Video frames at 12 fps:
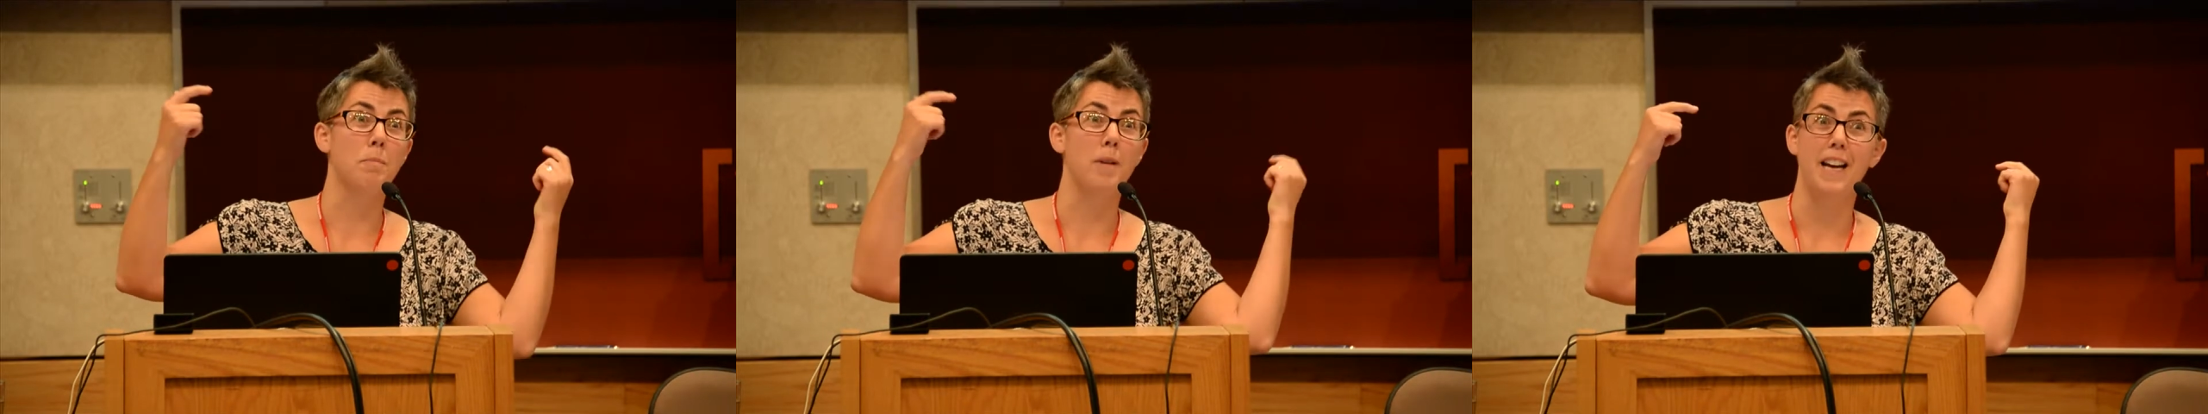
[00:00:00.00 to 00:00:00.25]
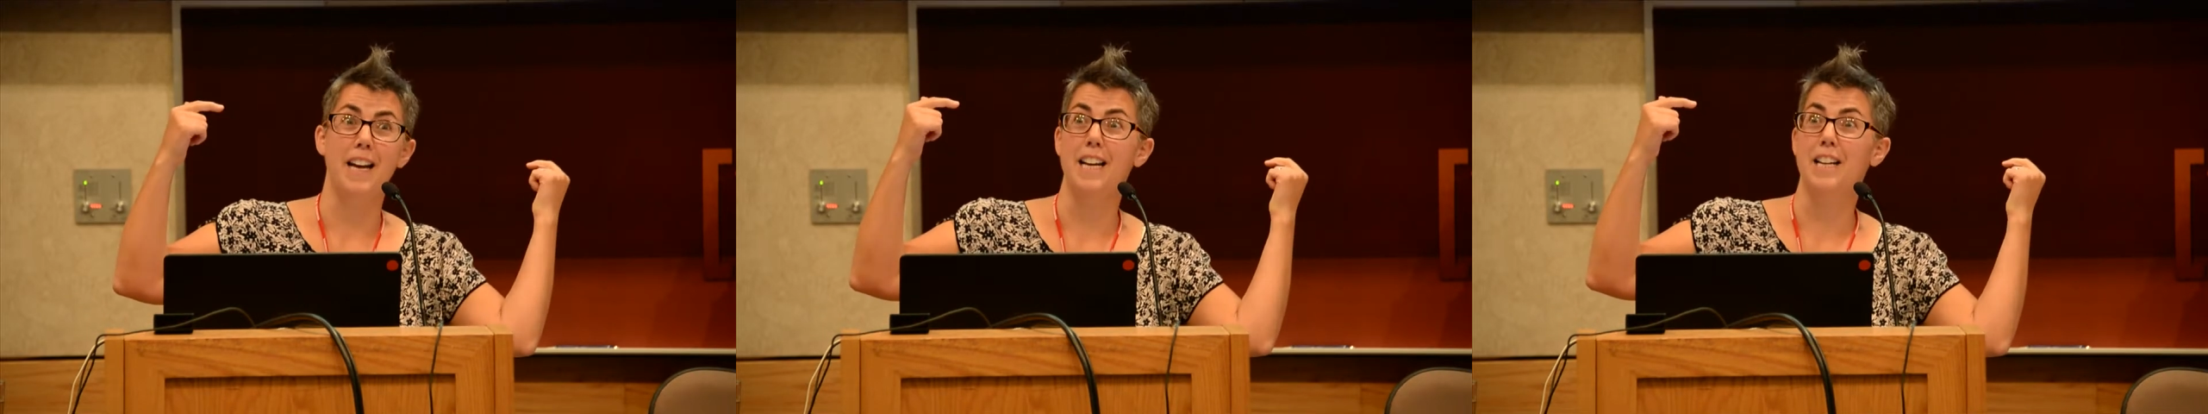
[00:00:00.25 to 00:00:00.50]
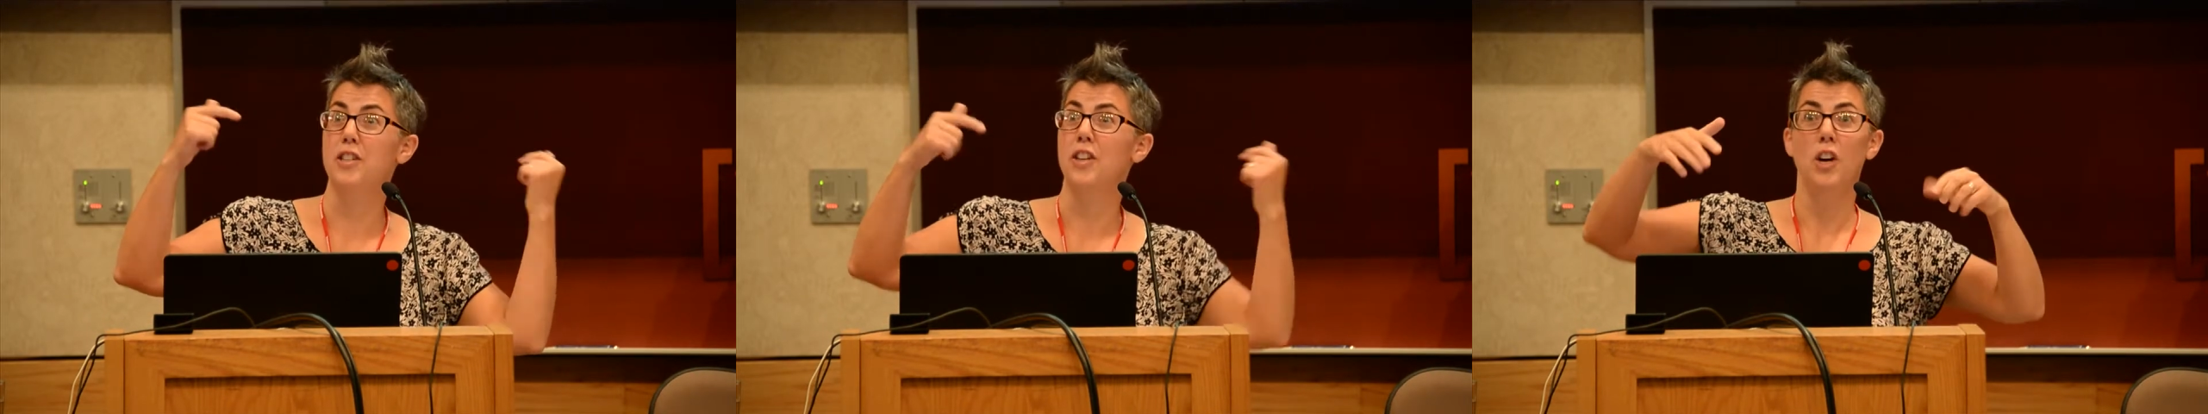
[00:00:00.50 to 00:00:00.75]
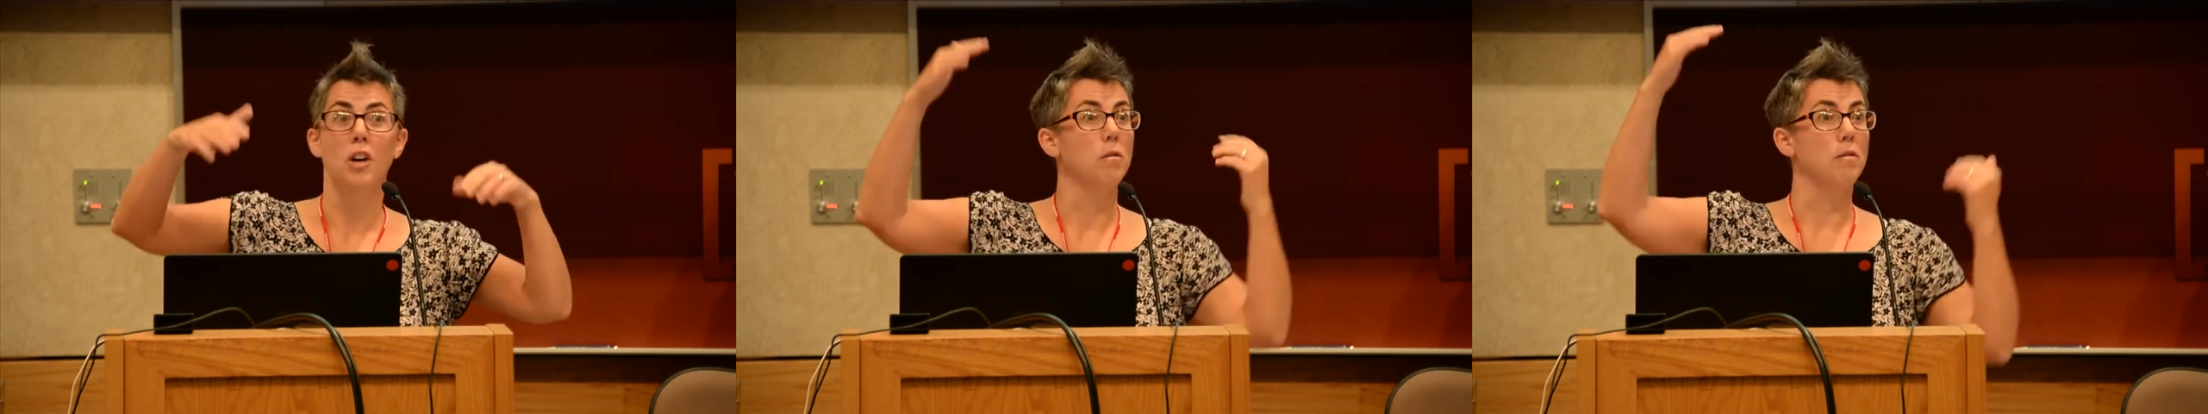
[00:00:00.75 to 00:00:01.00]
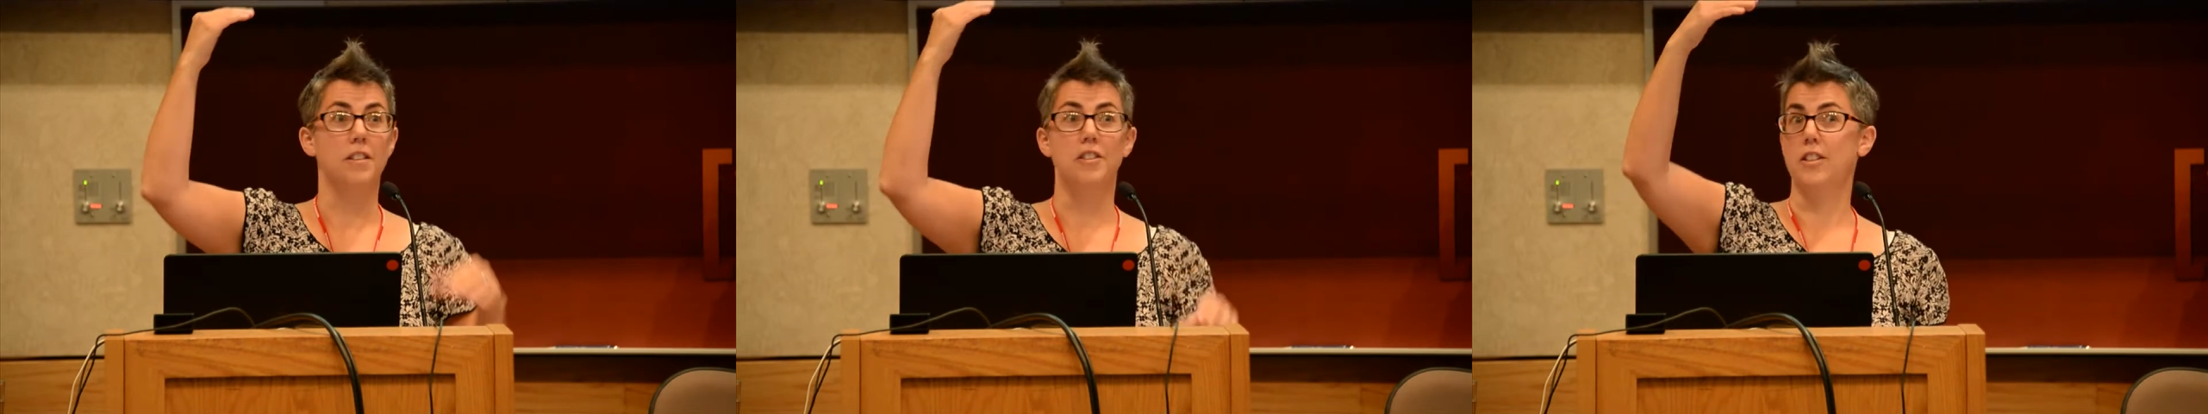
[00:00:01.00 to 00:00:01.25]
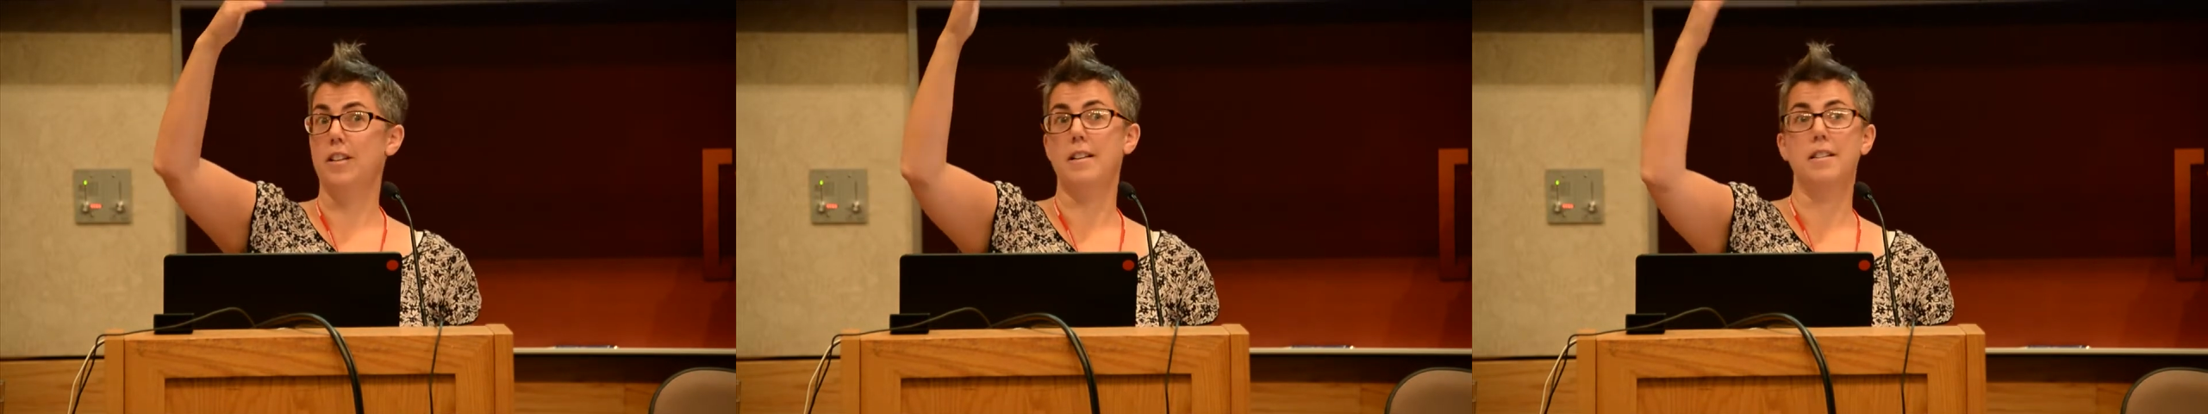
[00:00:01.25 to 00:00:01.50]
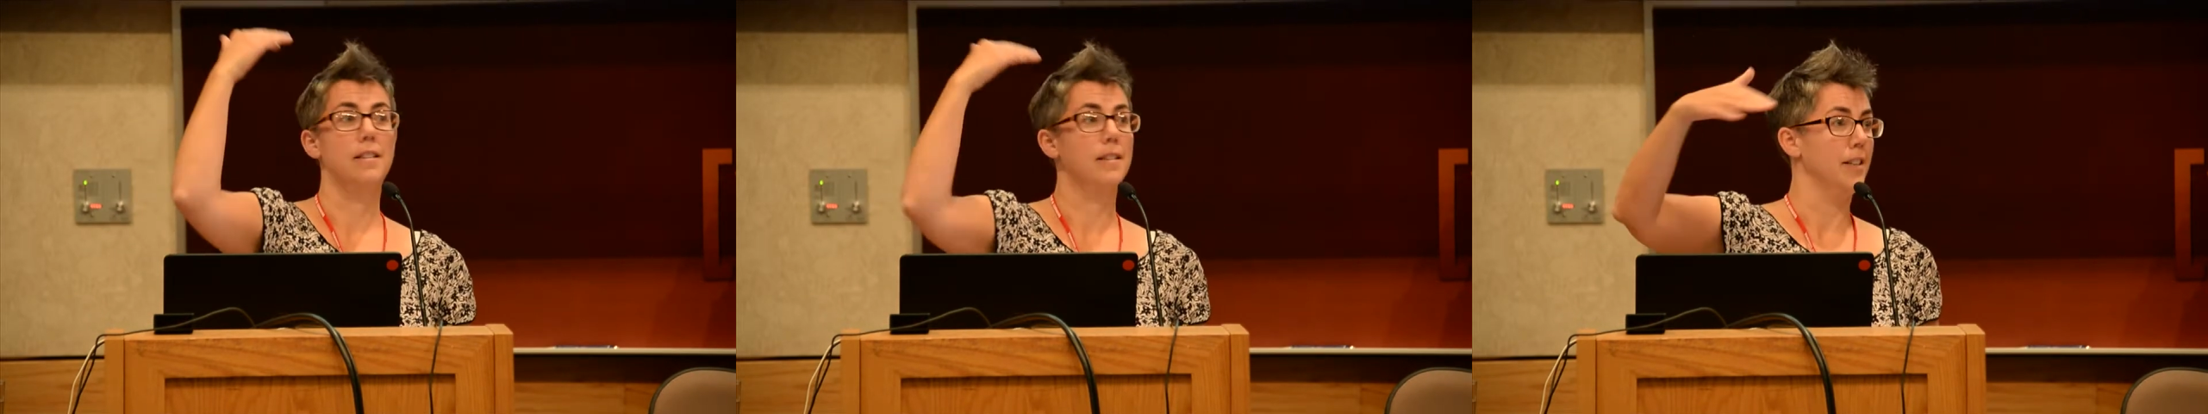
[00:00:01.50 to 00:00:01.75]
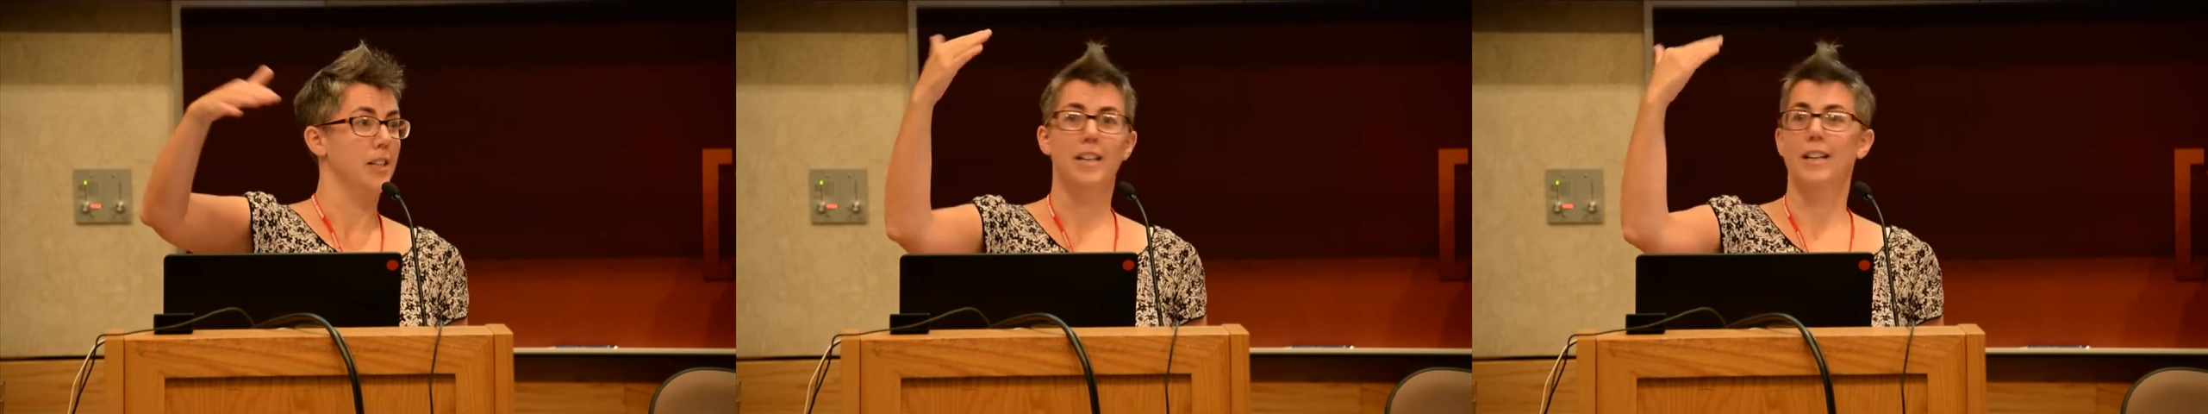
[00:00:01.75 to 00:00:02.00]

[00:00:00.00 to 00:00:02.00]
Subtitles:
page with just